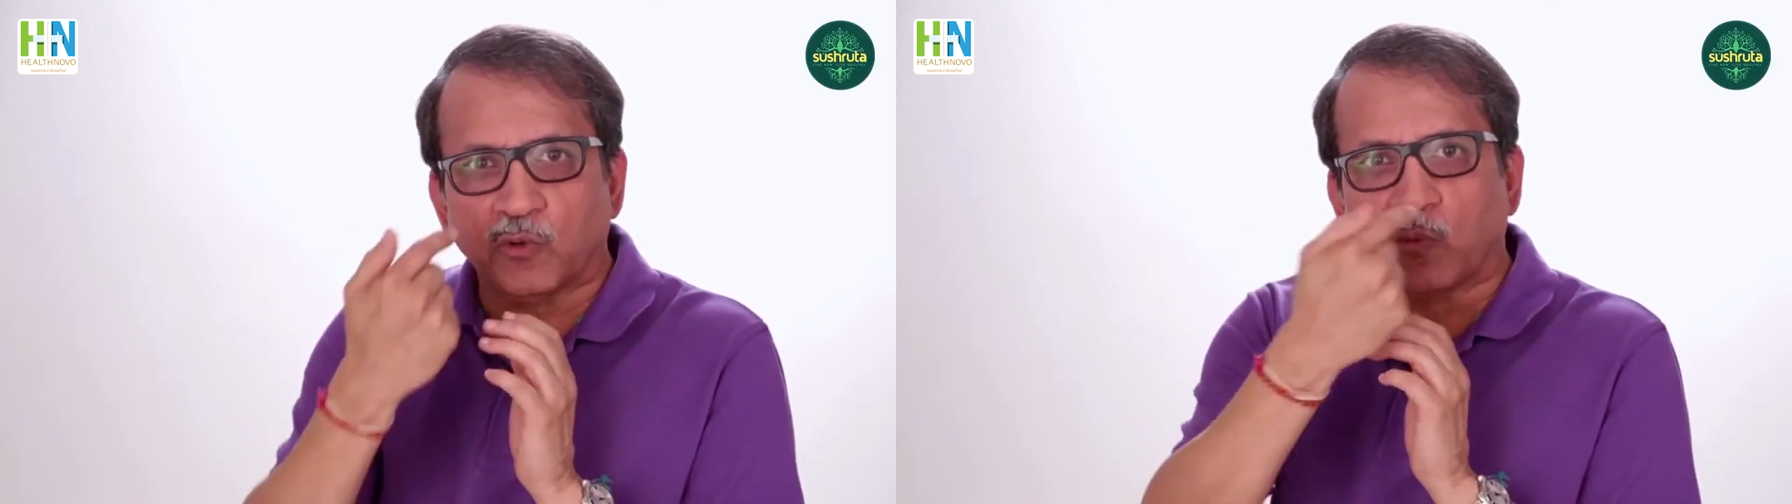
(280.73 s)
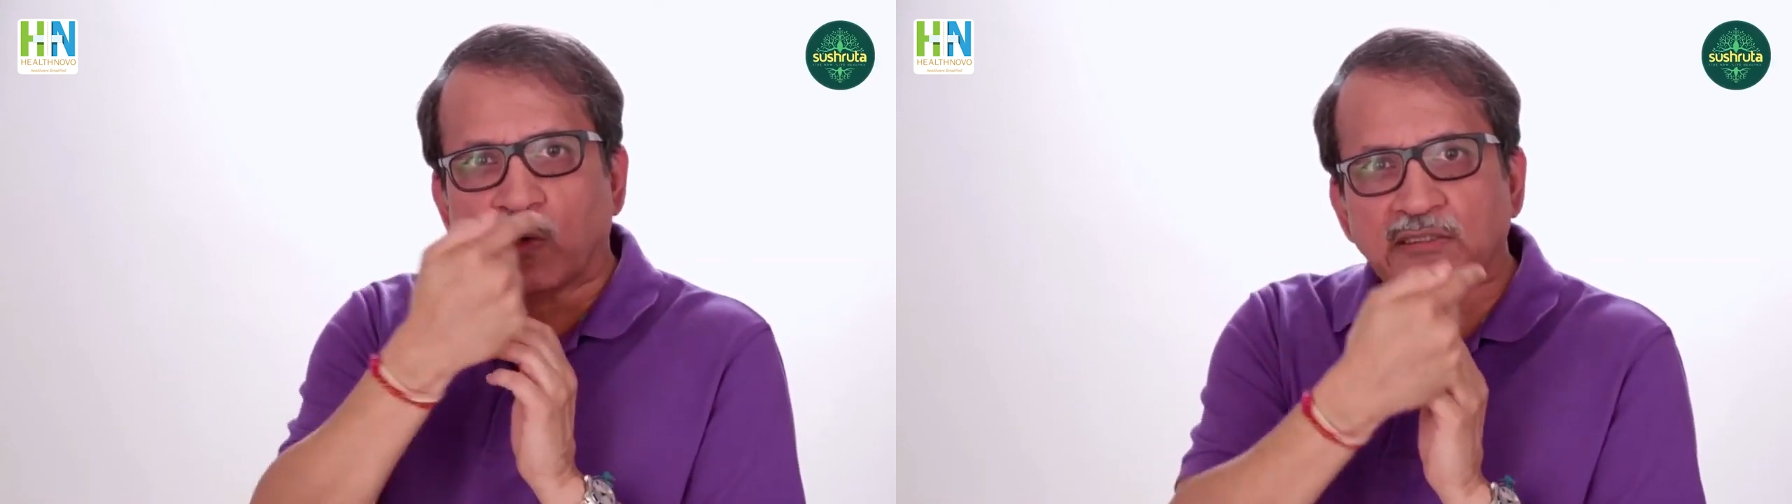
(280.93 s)

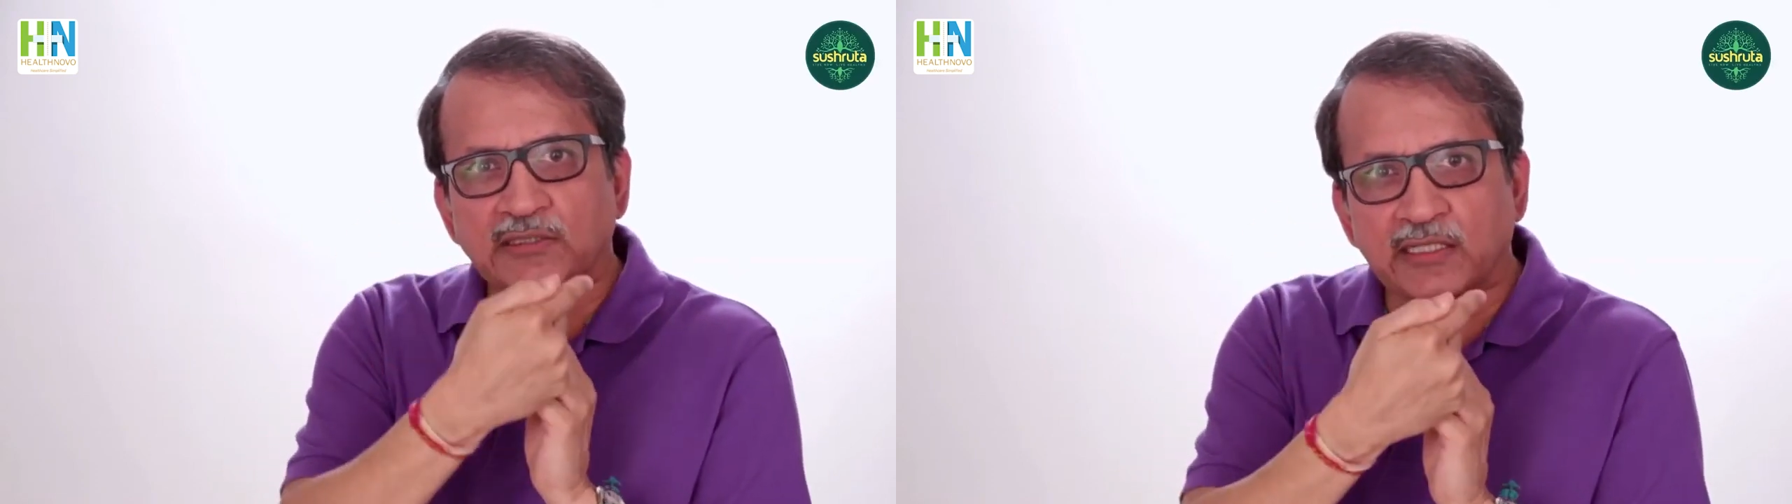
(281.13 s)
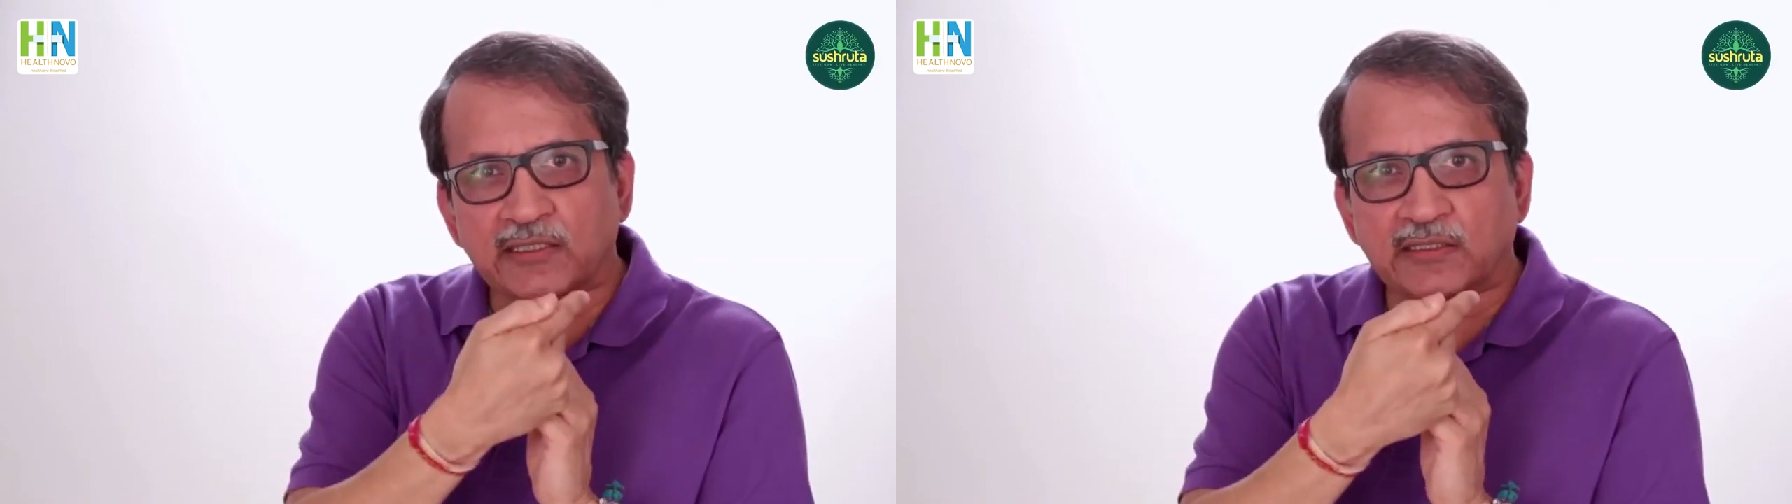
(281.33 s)
One
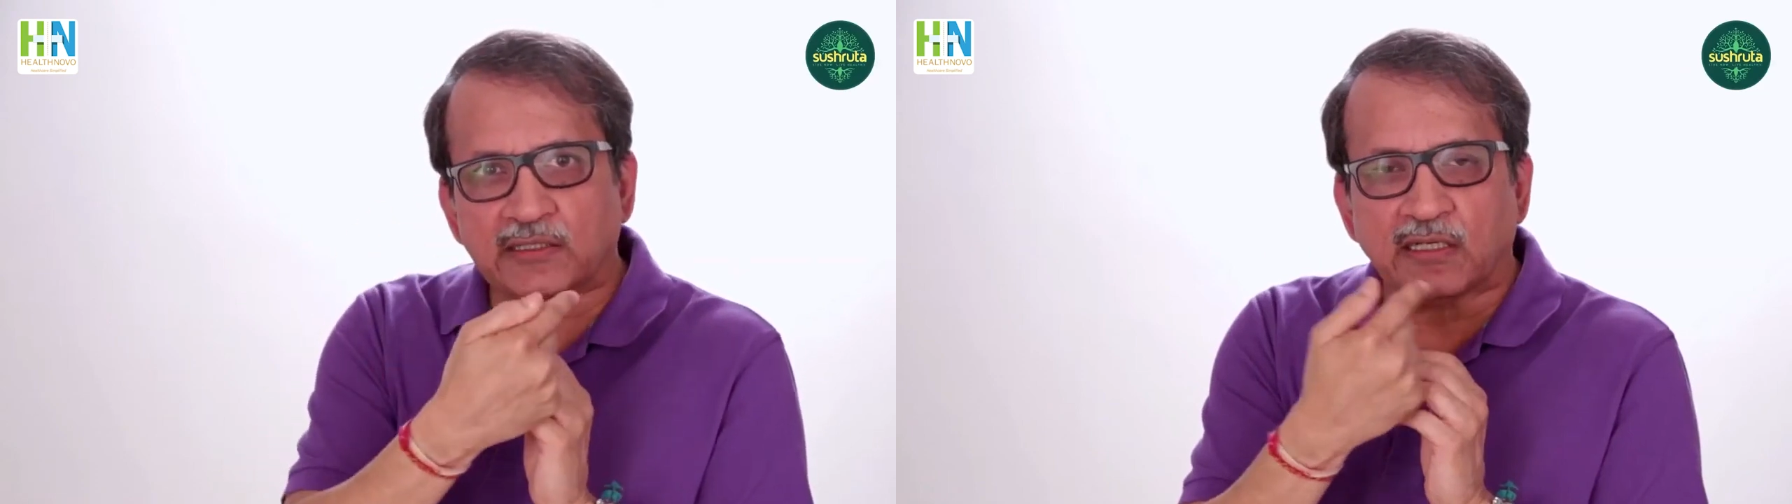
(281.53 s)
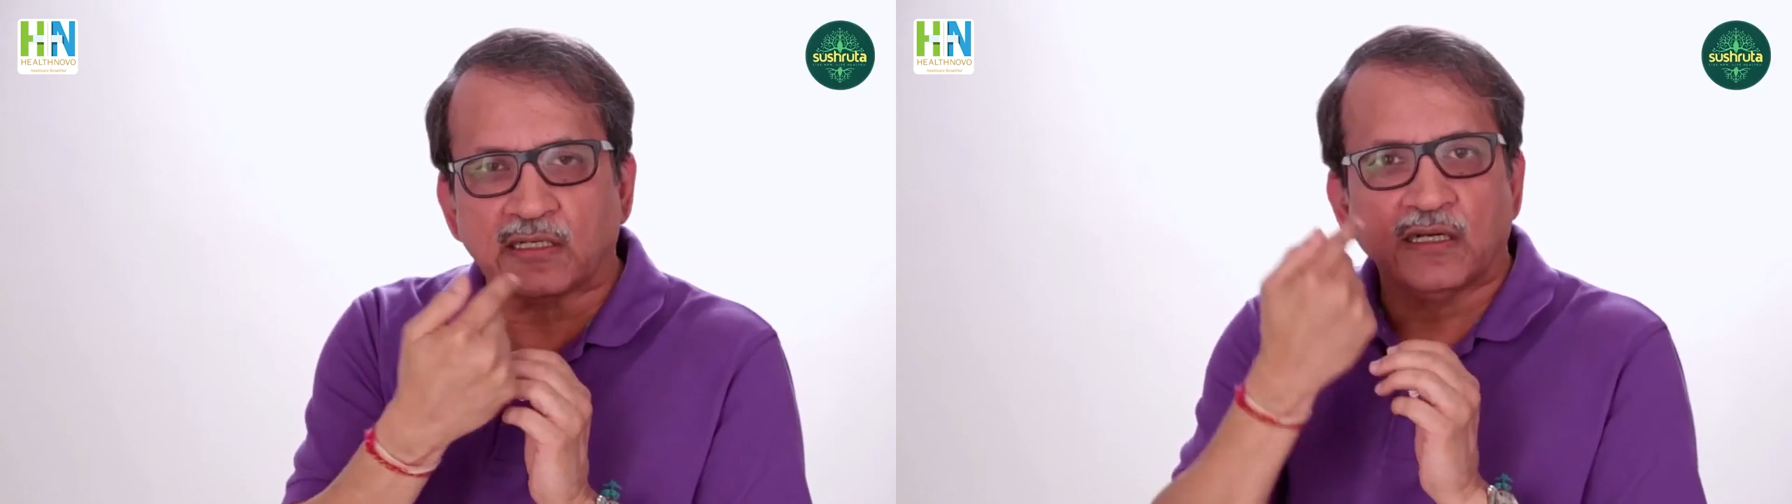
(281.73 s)
side is the
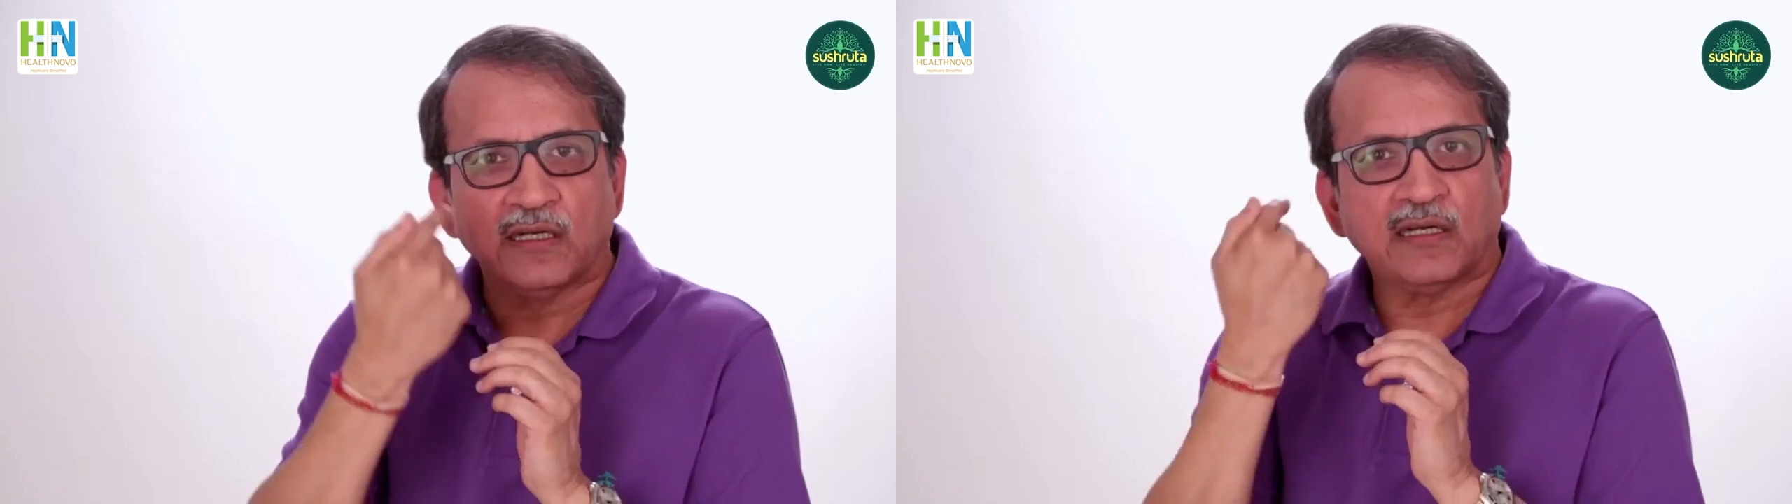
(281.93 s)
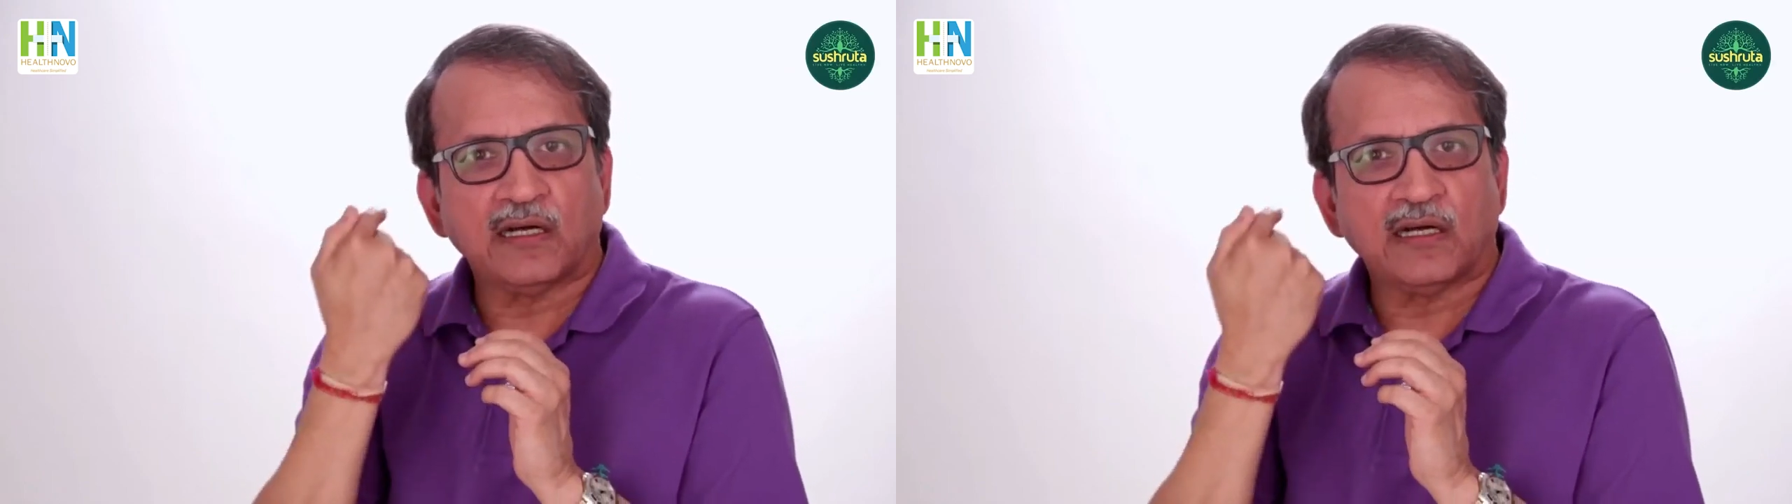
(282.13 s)
tongue,